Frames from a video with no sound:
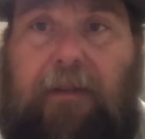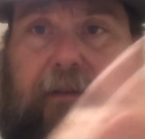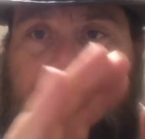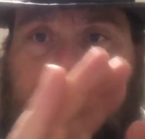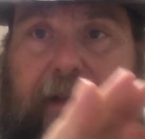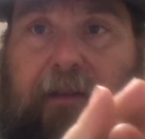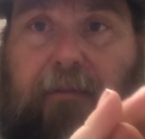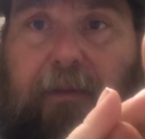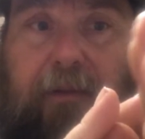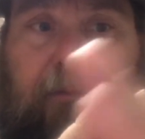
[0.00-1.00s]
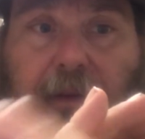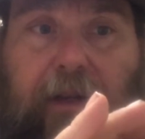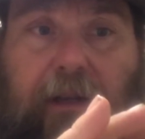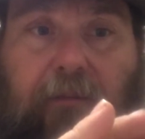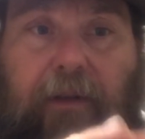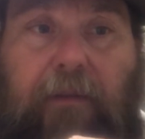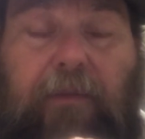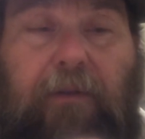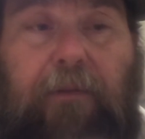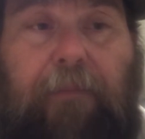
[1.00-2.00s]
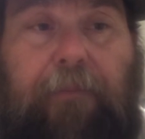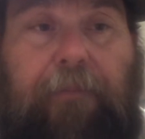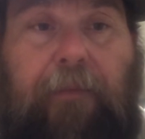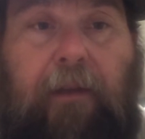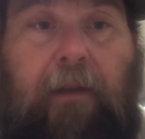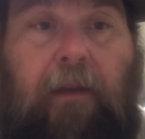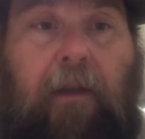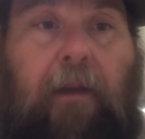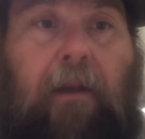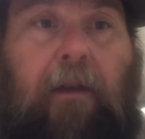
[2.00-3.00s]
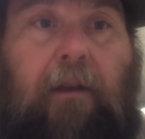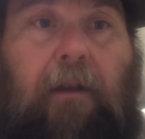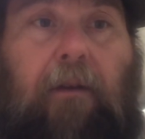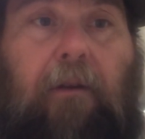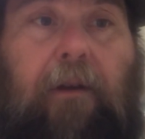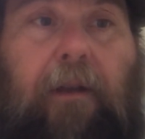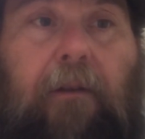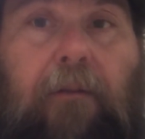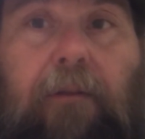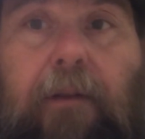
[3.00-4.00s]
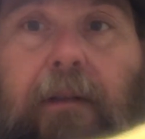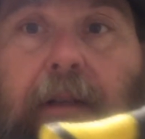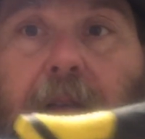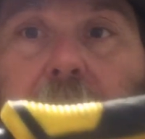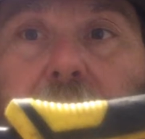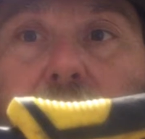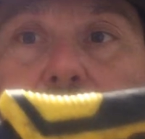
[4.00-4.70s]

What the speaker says: Invaluable in what I'm doing. Early on, I bought a